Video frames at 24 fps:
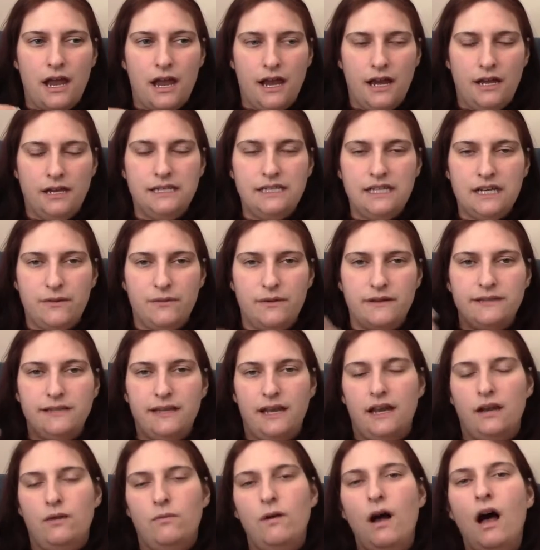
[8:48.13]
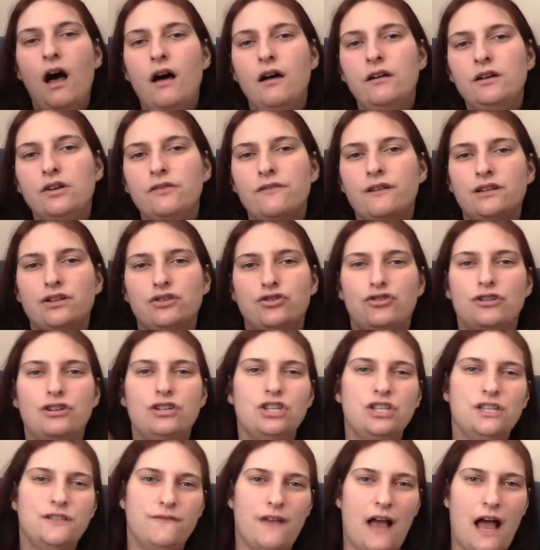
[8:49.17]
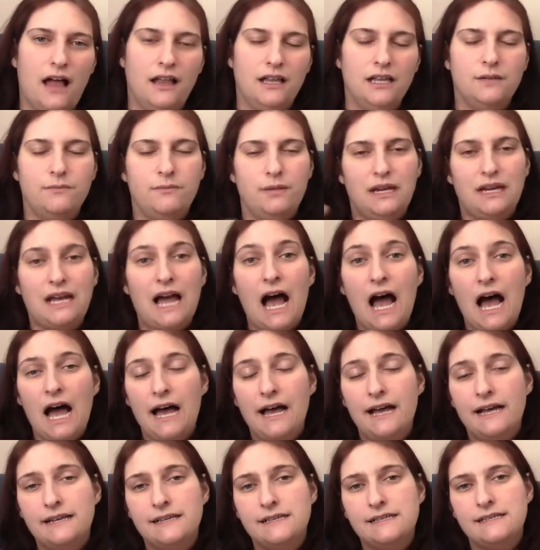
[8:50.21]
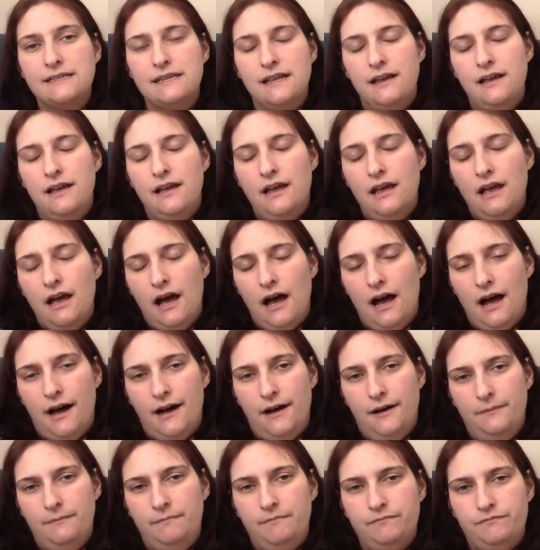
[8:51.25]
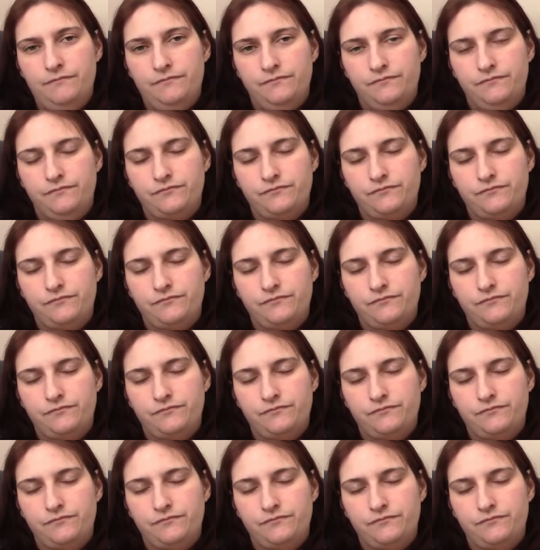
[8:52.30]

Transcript: India was like, well, your registration is valid because of